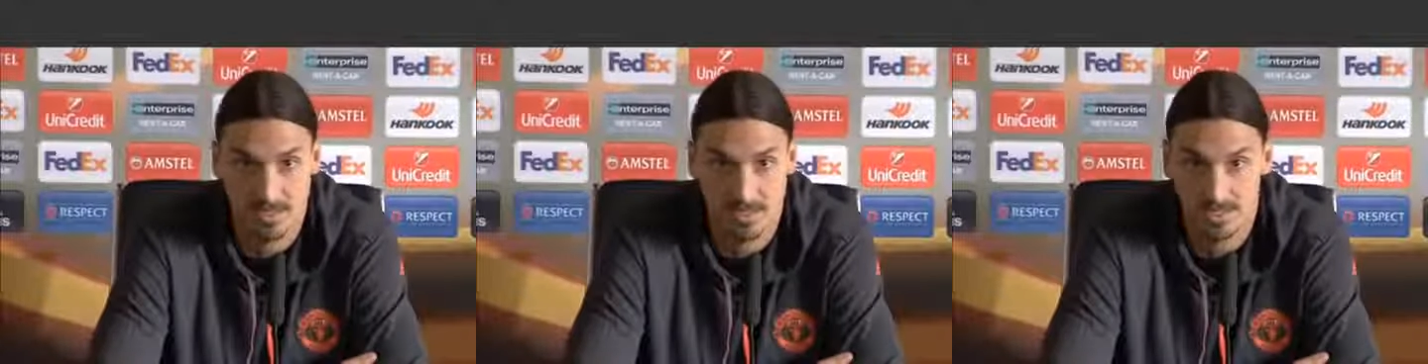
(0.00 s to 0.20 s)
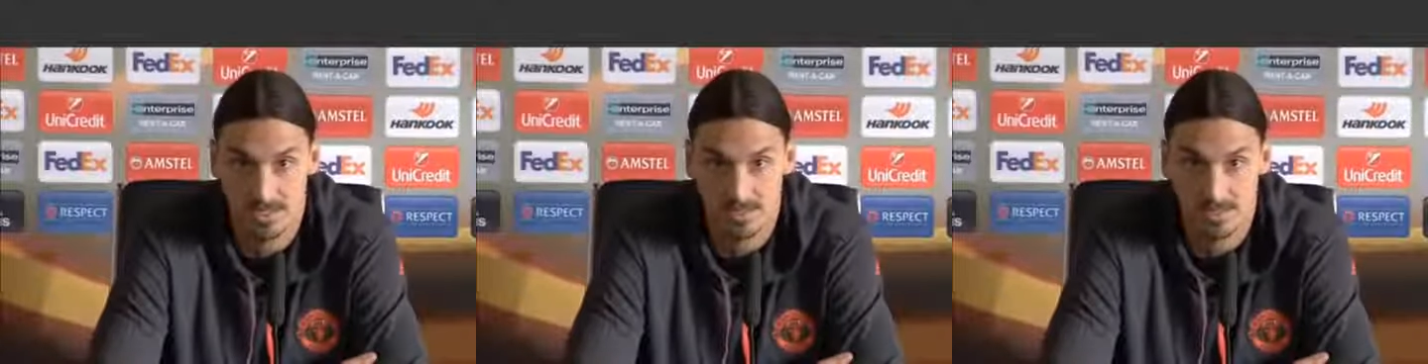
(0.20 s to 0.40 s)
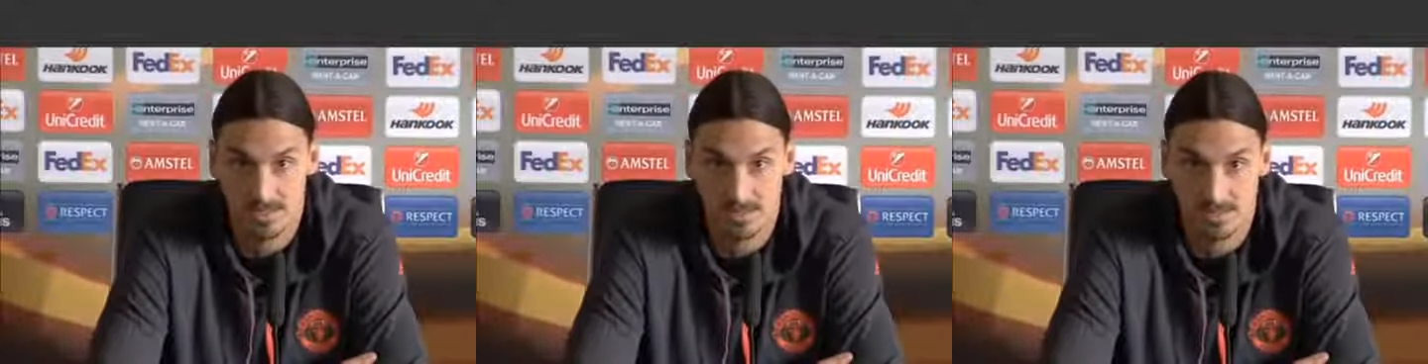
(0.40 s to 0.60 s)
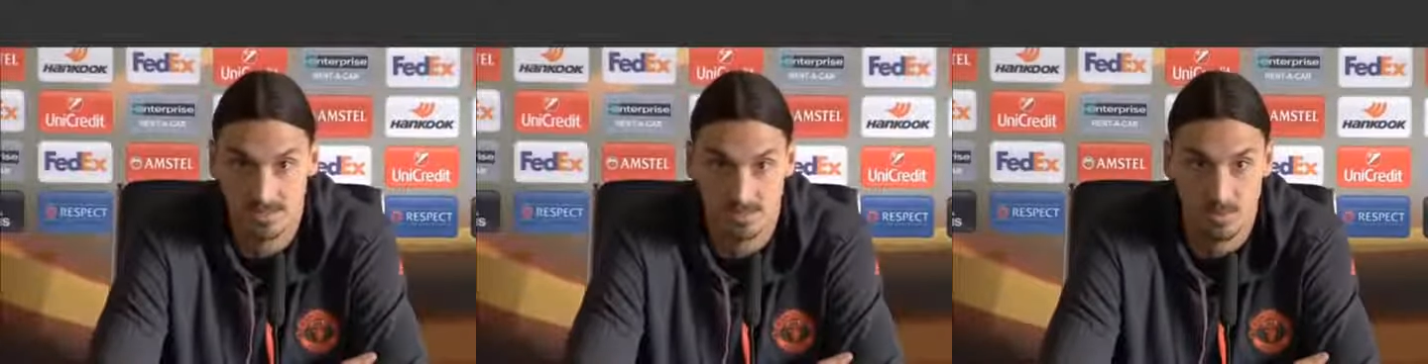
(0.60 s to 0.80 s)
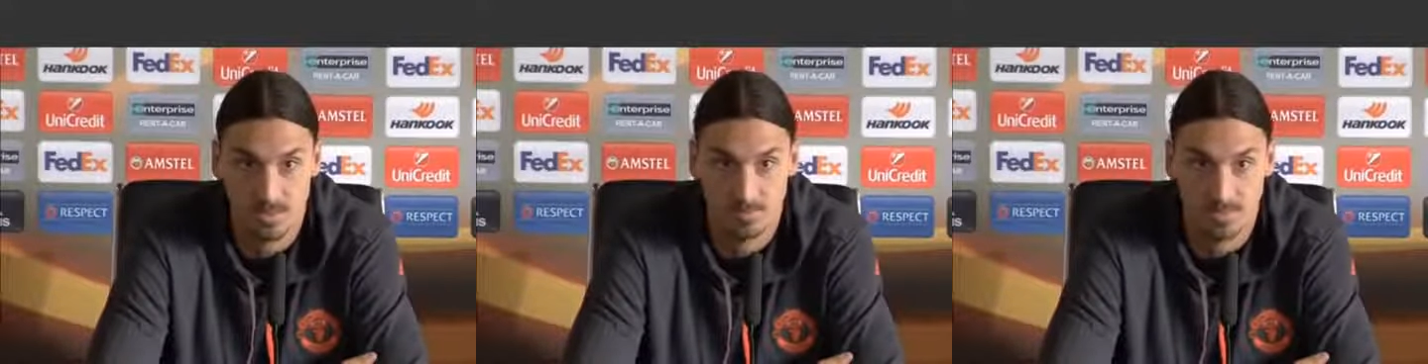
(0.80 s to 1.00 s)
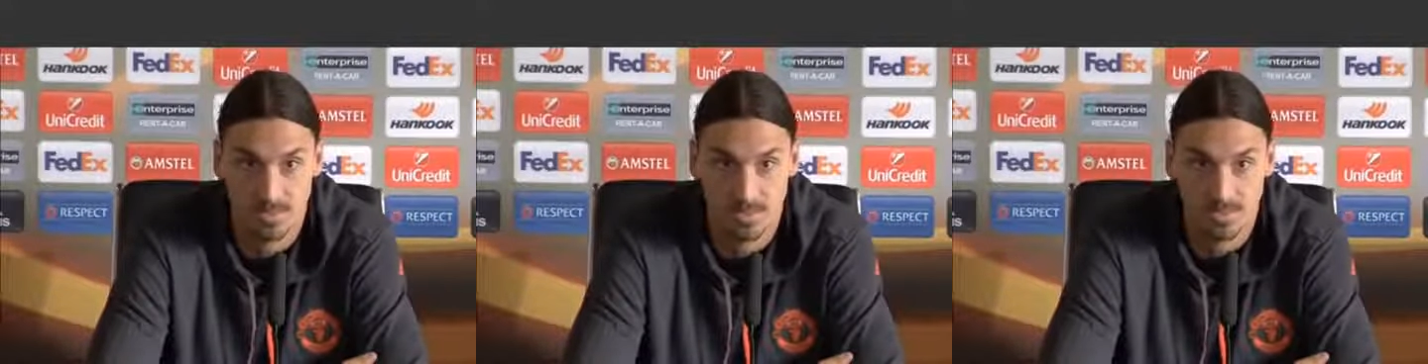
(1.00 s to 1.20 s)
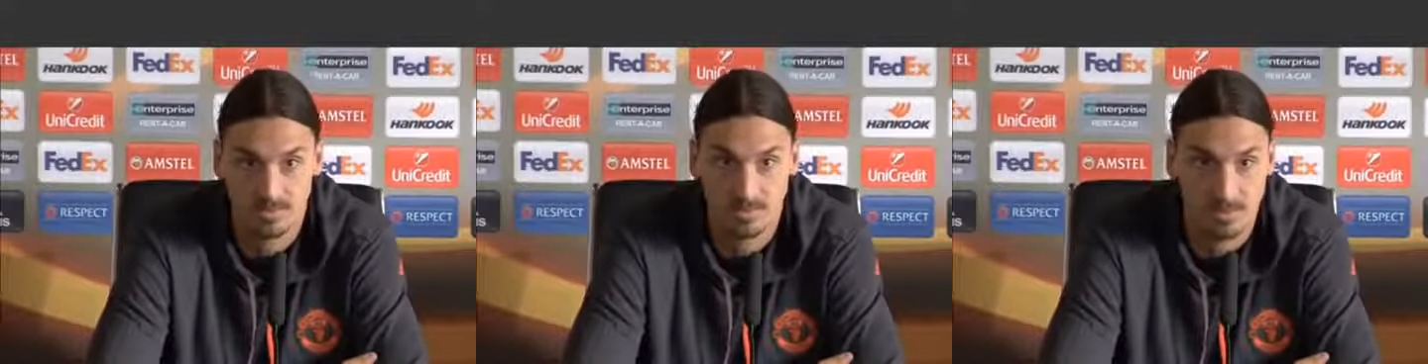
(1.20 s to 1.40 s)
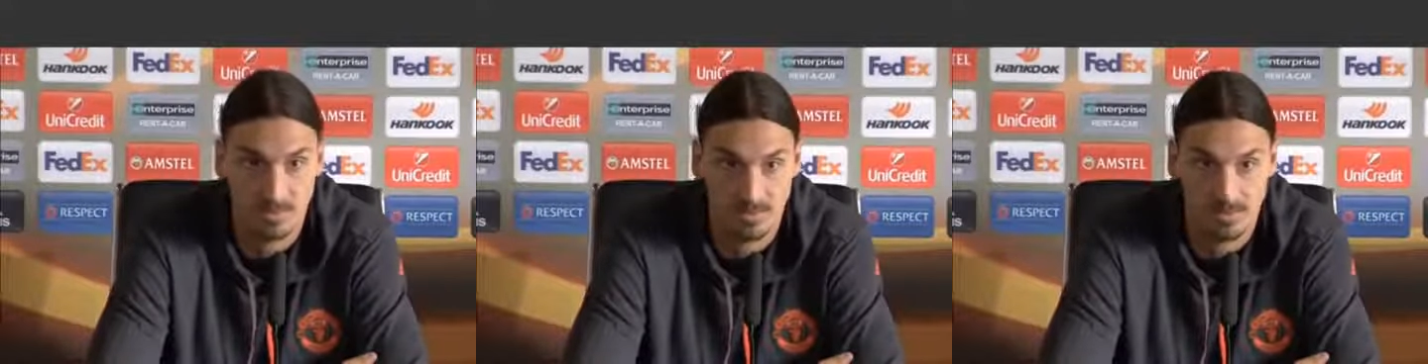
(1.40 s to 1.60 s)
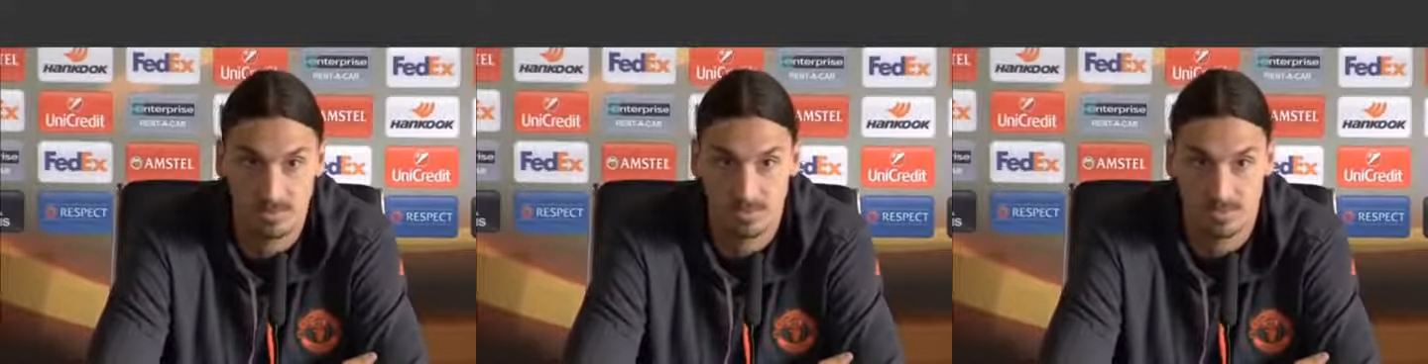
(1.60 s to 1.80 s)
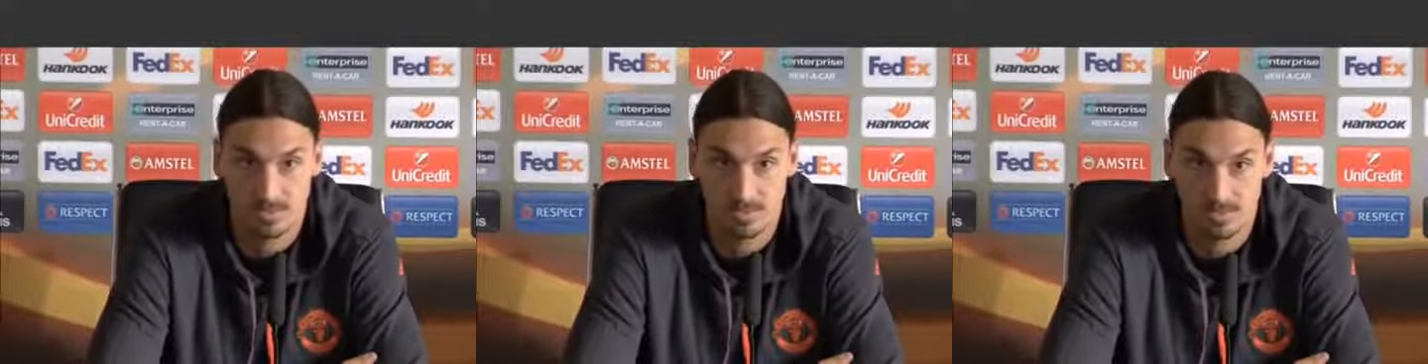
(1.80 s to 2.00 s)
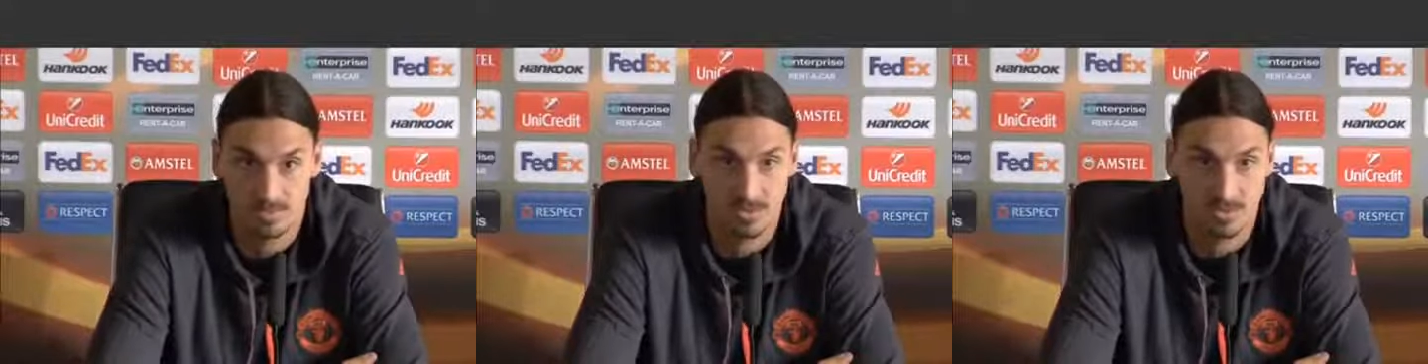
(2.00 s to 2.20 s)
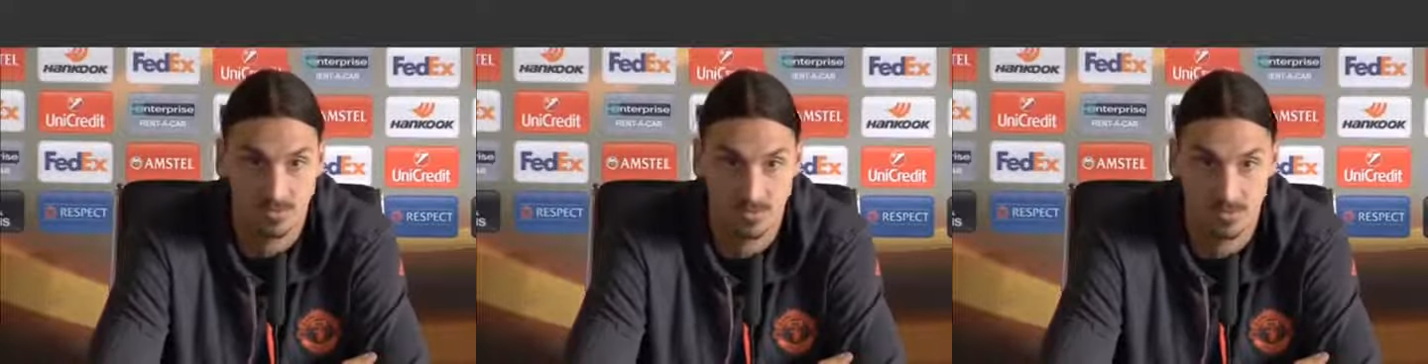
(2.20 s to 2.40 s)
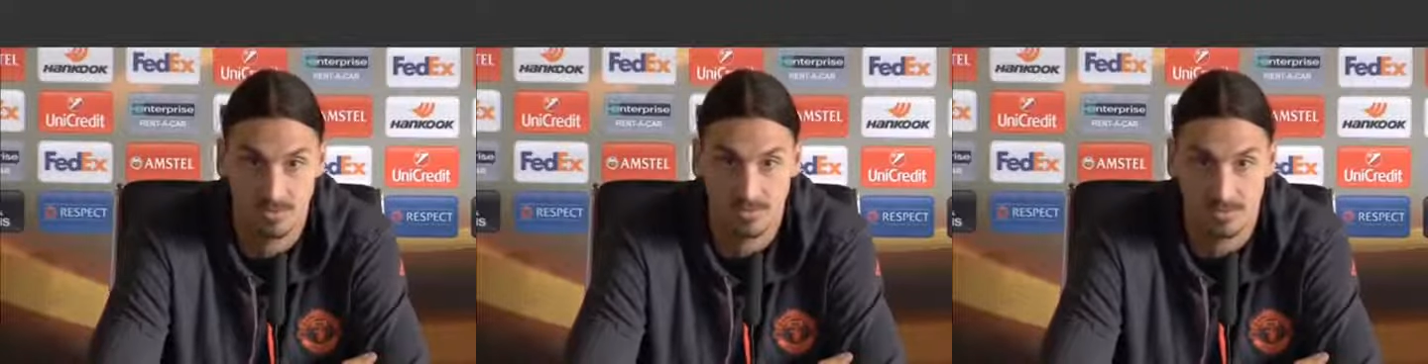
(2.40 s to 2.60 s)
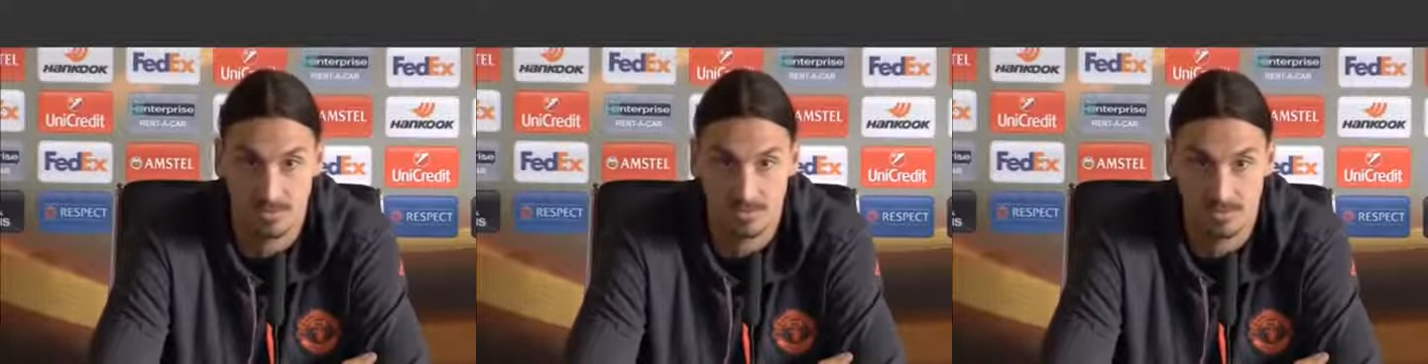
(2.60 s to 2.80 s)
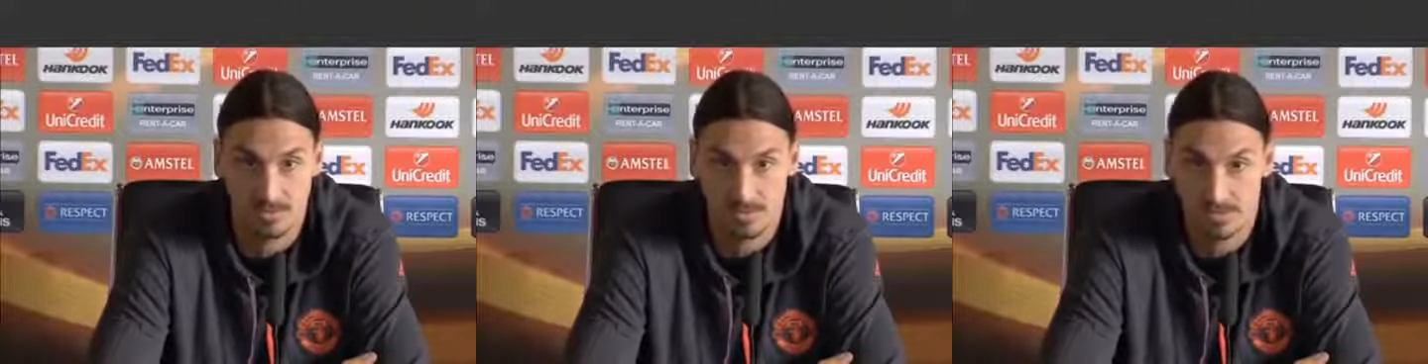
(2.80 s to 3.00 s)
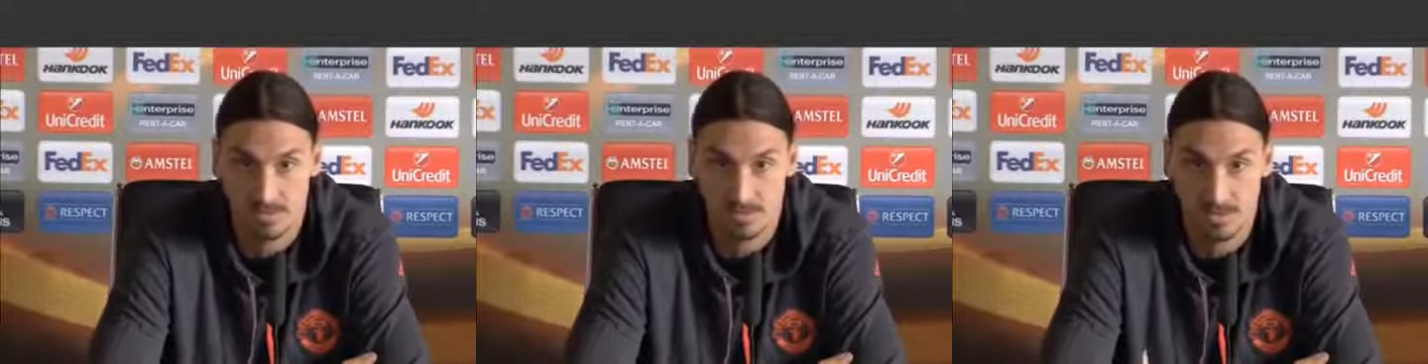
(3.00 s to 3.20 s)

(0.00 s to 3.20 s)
and not sit in one place where everything is good and perfect.